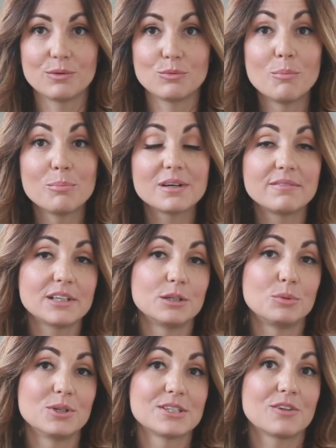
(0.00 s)
It won't be
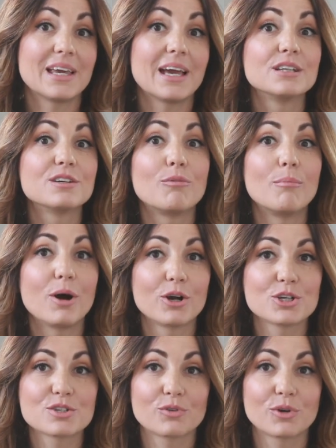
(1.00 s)
available until the end of March